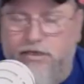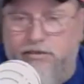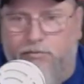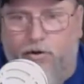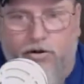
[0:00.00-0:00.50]

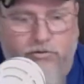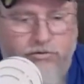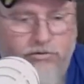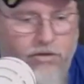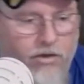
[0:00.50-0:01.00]
some
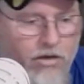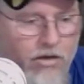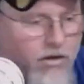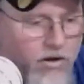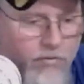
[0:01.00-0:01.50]
articles
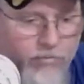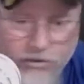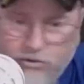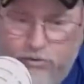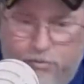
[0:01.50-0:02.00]
on
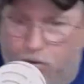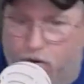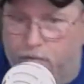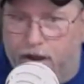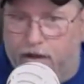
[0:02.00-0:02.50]
Bleacher
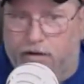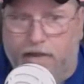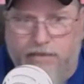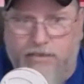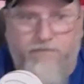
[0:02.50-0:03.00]
Report about
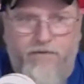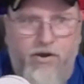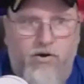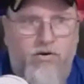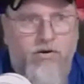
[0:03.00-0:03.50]

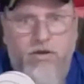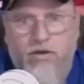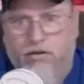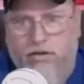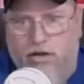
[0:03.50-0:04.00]
XFL,
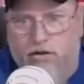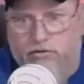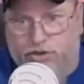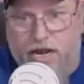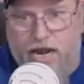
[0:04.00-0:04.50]

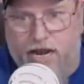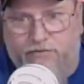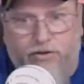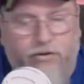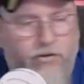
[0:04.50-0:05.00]

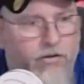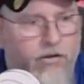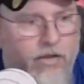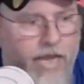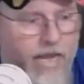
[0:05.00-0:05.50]
draft.
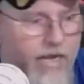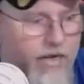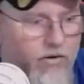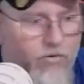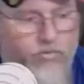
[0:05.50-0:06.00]

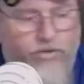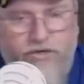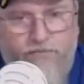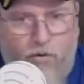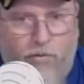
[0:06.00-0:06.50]
And,
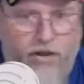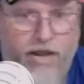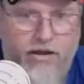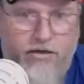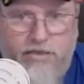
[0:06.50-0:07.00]
these former
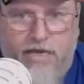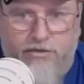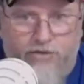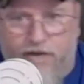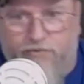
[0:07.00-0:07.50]
Gators got
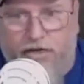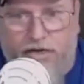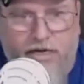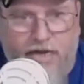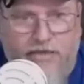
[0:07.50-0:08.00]
drafted
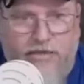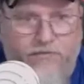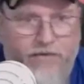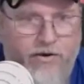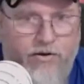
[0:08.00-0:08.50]
in the
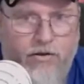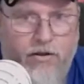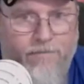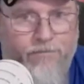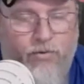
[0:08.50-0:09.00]
XFL.
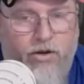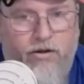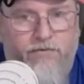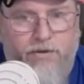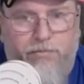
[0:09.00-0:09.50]
Well,
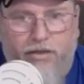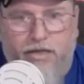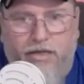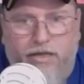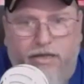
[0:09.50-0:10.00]
if they're
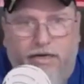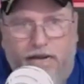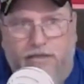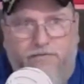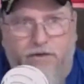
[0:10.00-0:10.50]
playing in the
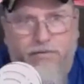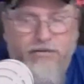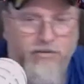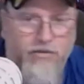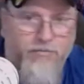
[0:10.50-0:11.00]
XFL, it means
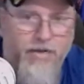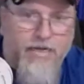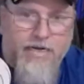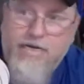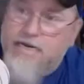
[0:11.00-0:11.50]
they couldn't make
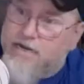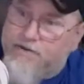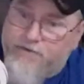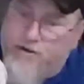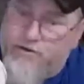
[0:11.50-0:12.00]
it in the
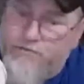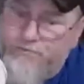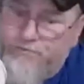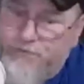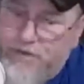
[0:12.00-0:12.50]
NFL,
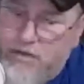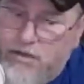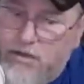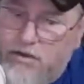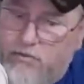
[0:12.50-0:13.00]

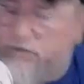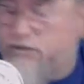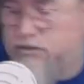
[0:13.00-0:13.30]
which is